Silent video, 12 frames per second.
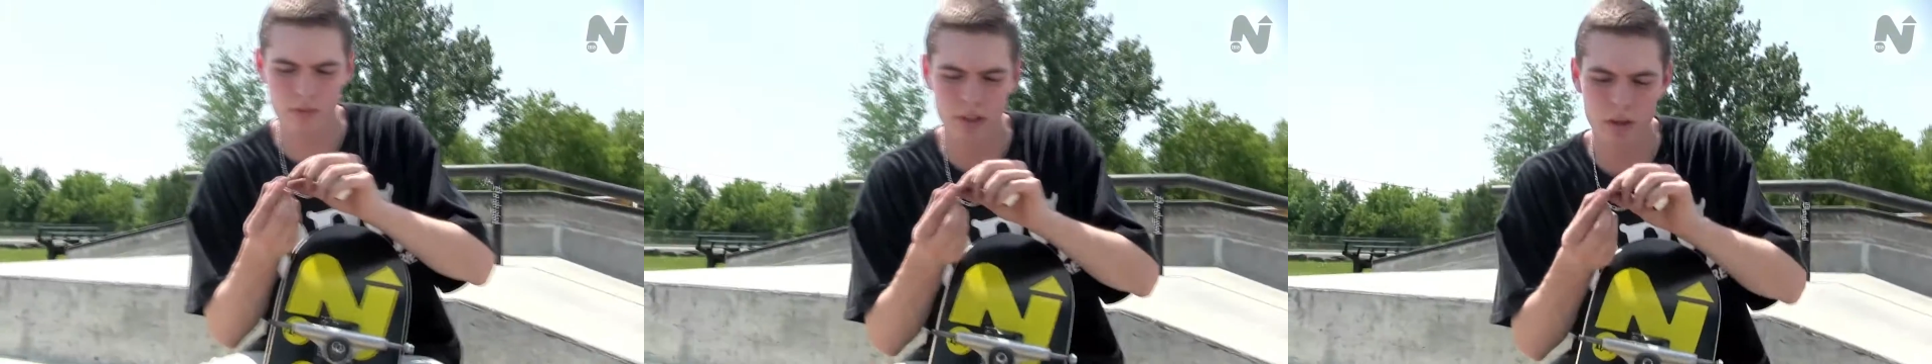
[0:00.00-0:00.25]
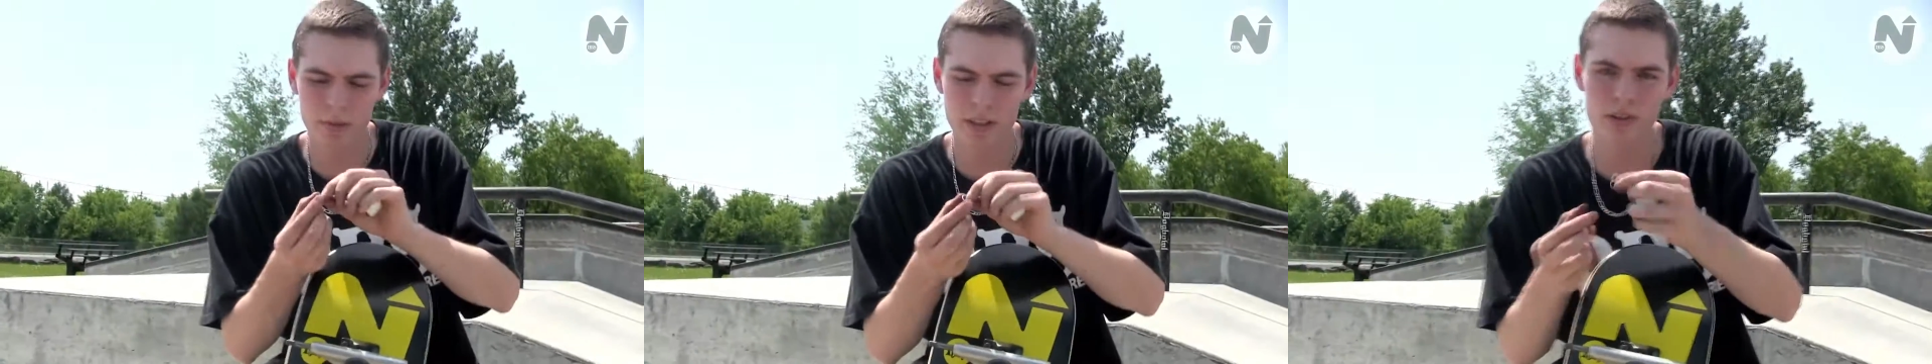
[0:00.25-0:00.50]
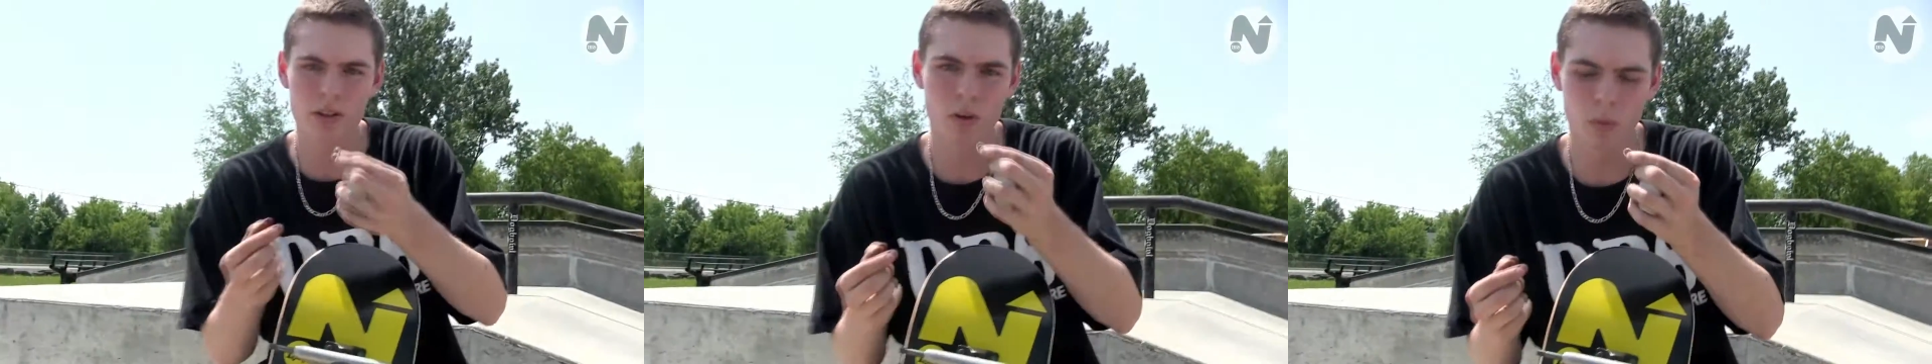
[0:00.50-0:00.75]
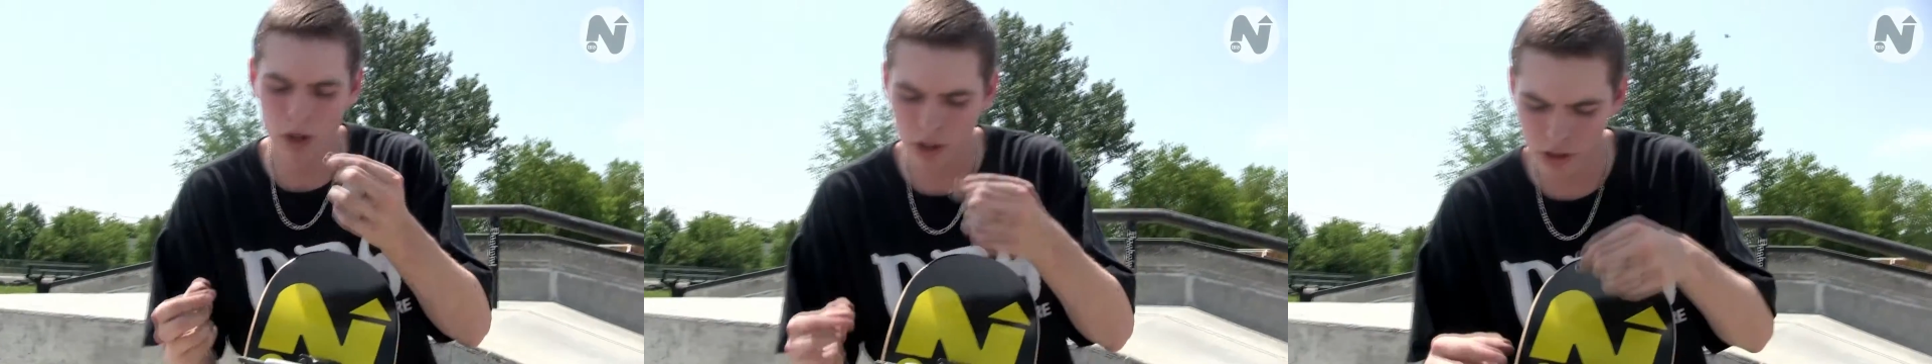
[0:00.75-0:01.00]
come with these
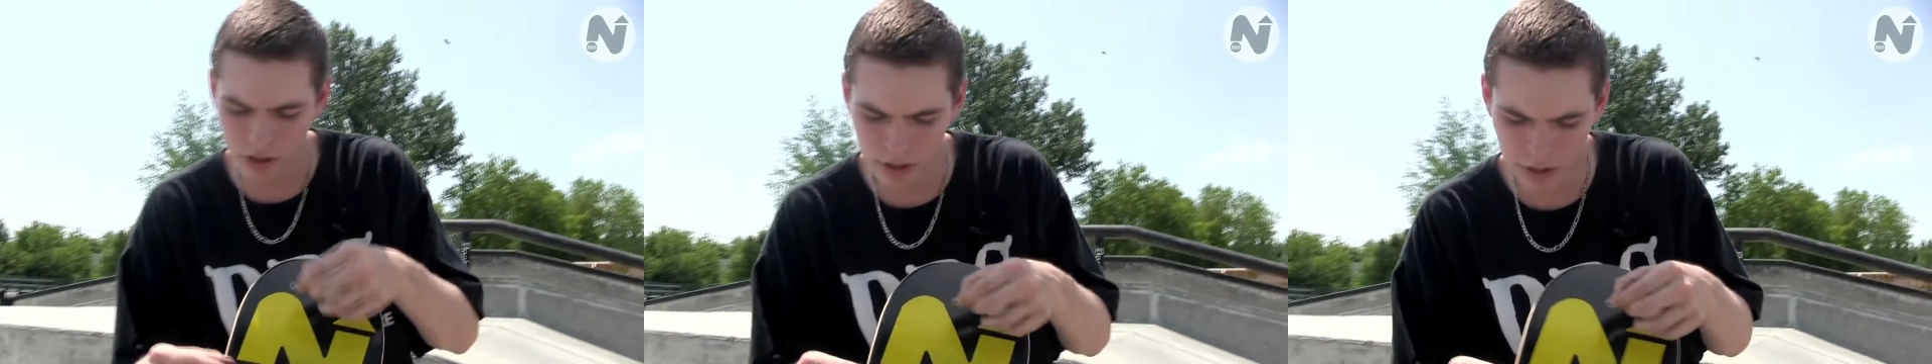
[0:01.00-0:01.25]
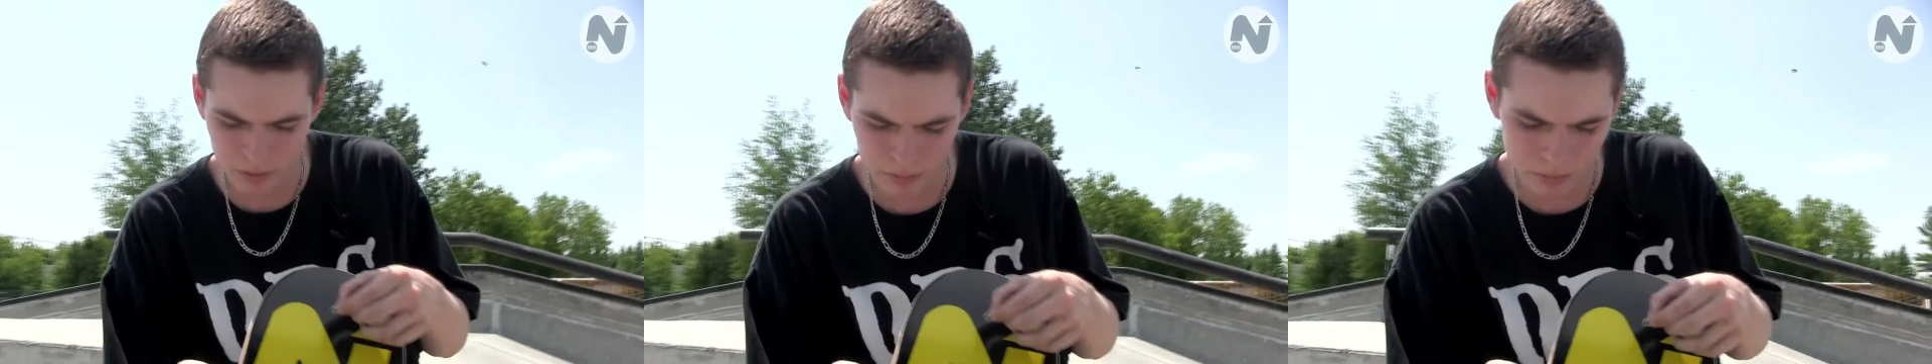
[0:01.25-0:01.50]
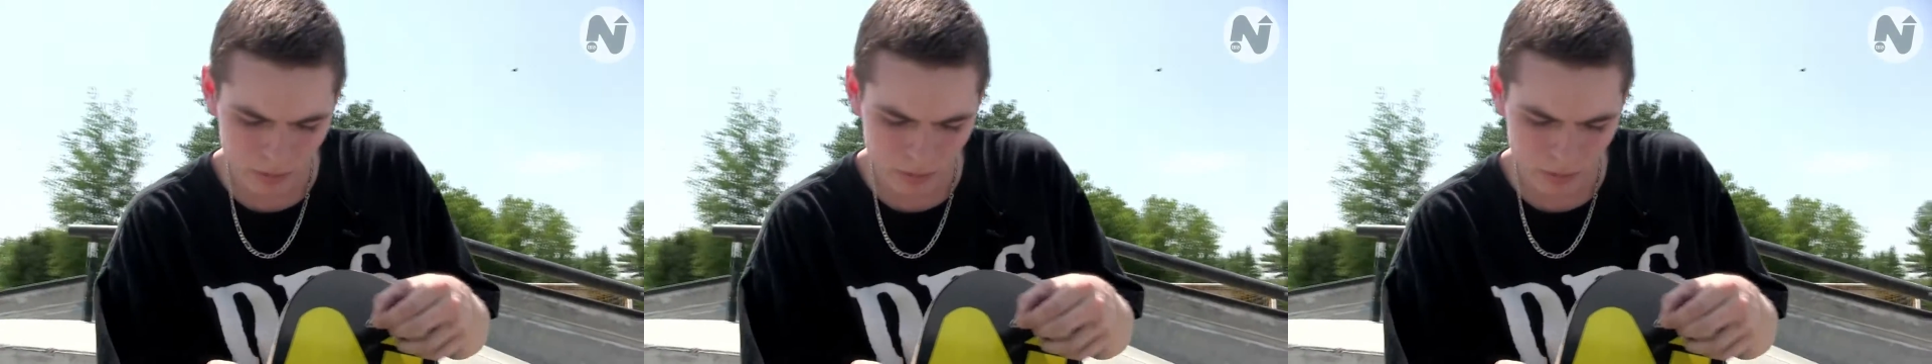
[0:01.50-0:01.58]
little washers here,